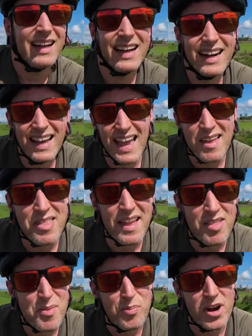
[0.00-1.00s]
And I guess
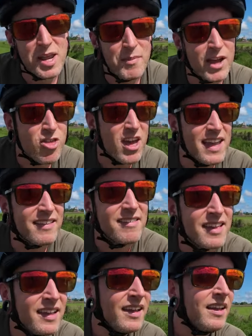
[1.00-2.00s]
that's pretty much
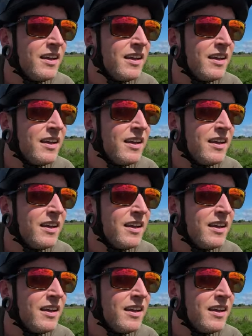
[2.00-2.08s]
it.